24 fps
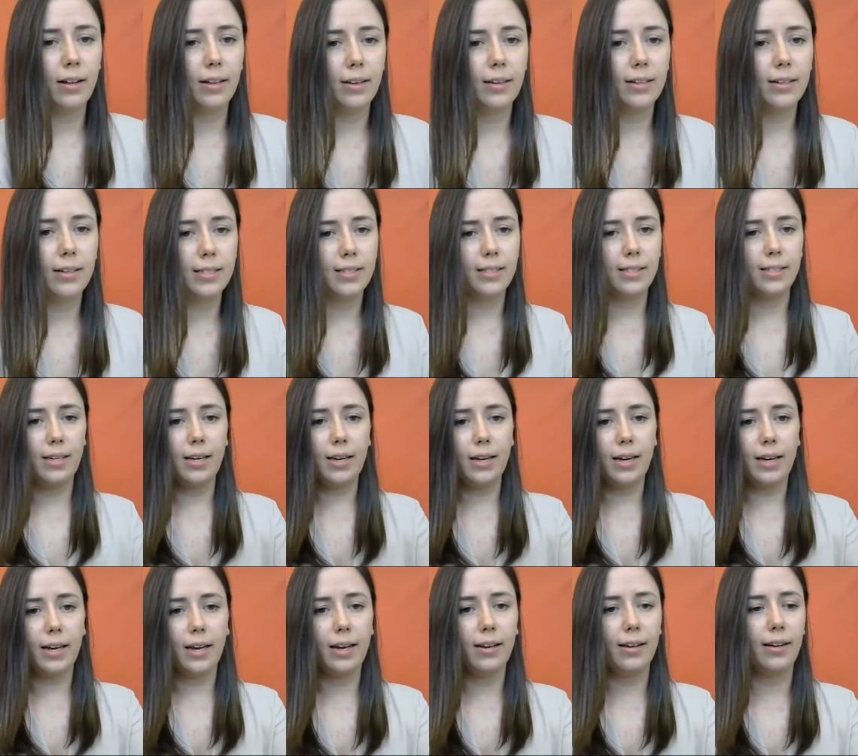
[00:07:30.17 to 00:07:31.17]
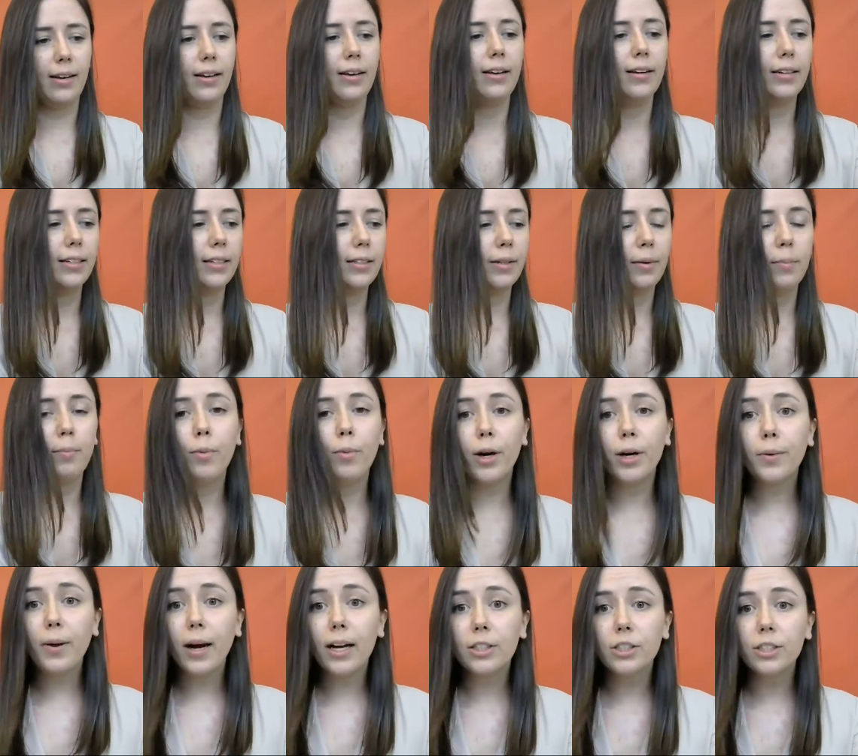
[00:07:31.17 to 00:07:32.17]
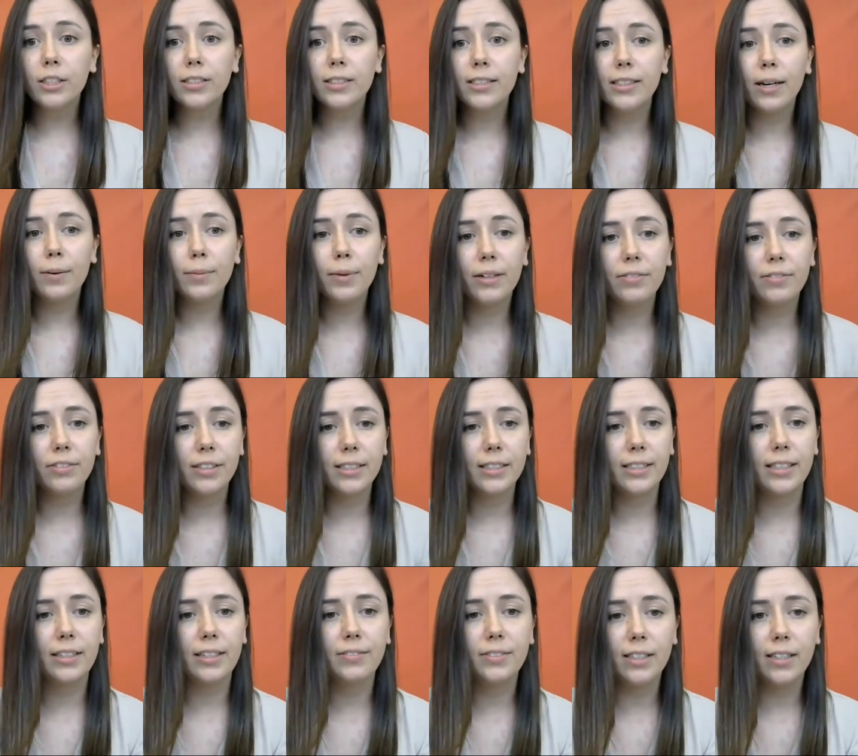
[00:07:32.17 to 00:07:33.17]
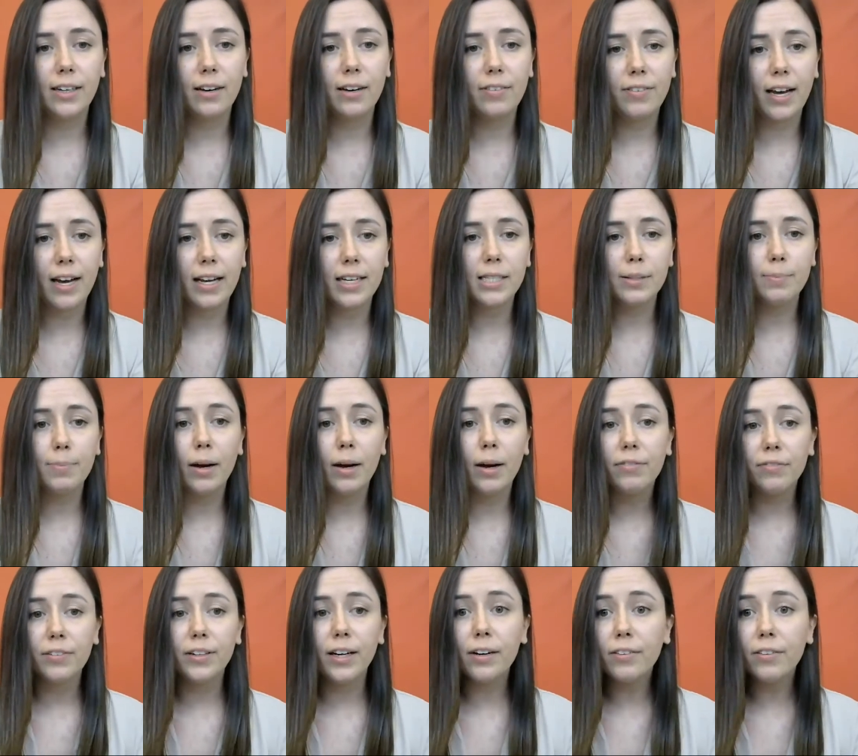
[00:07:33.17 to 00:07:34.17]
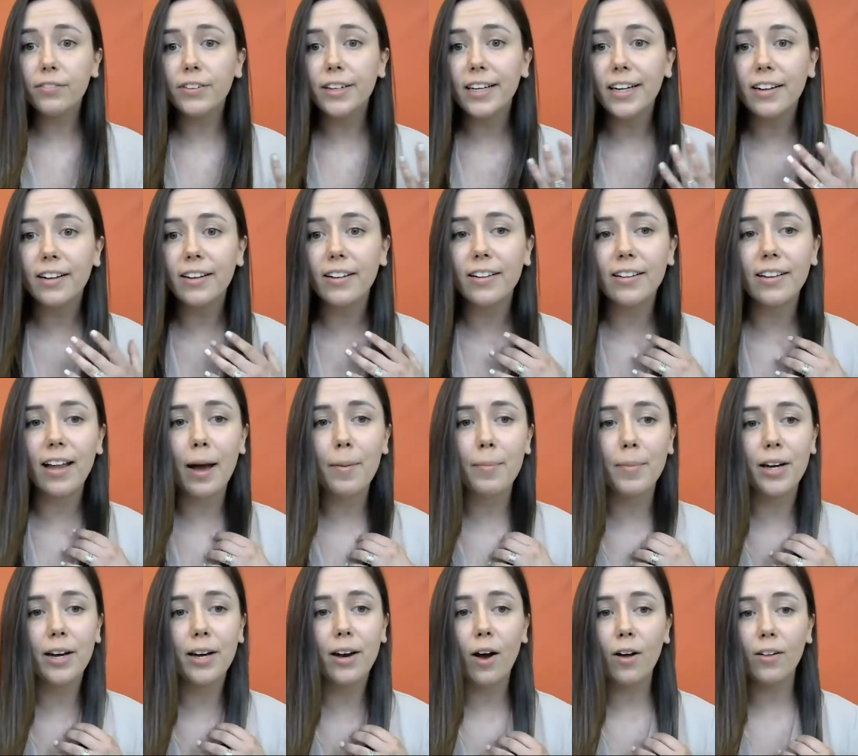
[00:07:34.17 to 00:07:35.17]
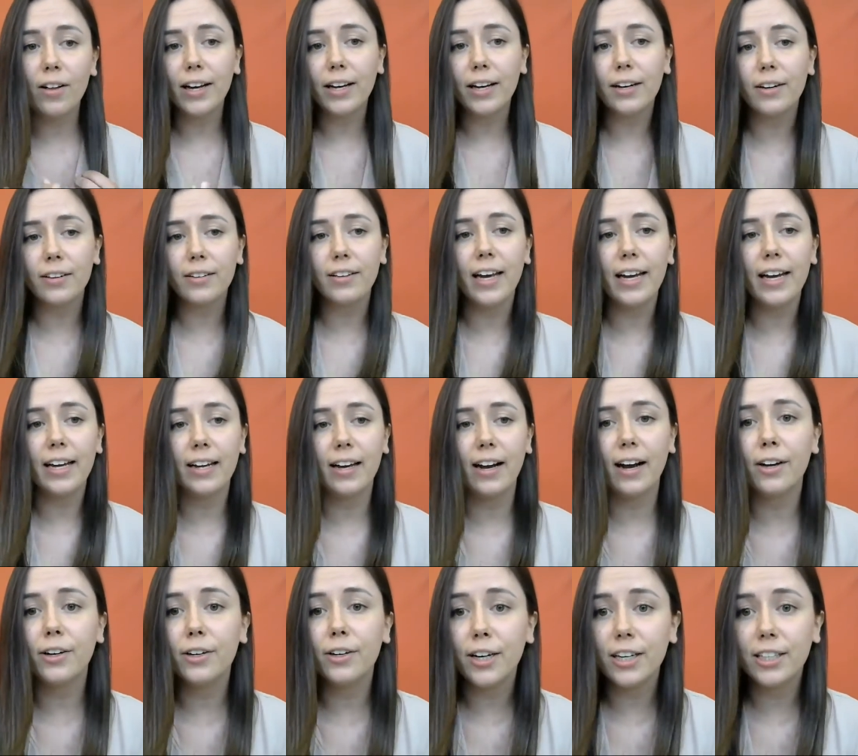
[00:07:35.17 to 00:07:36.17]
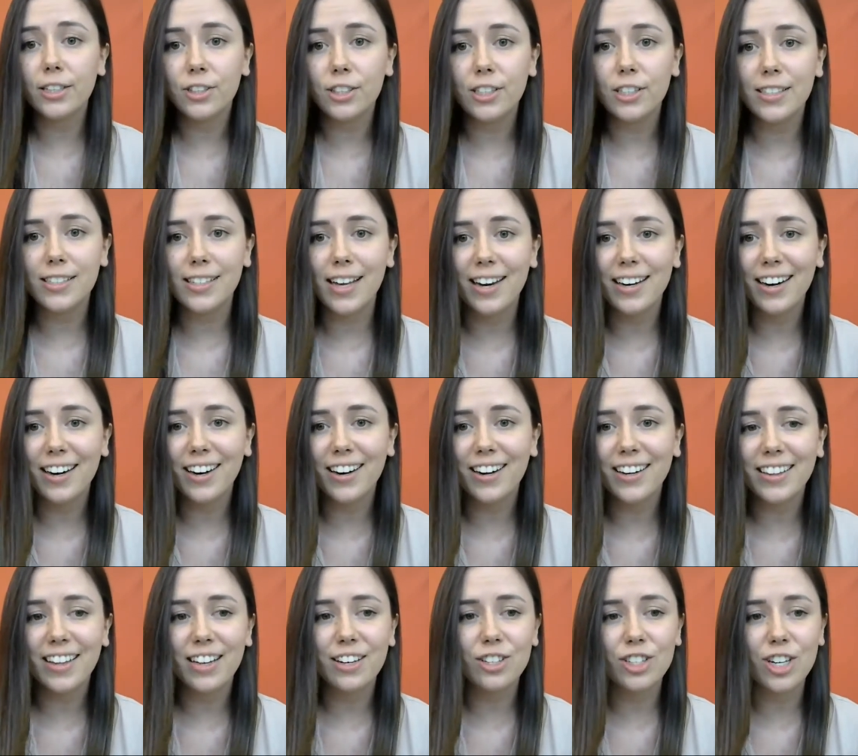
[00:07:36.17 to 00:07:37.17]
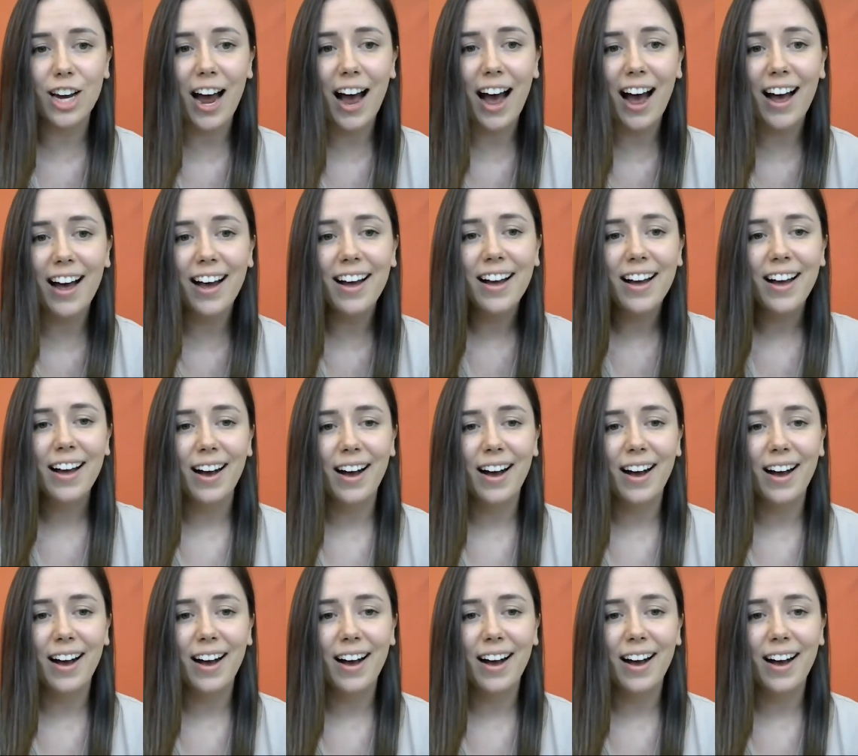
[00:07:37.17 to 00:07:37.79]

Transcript: let's see. More questions that we've received in advance, but feel free to let me know, like Chris just said here in the chat.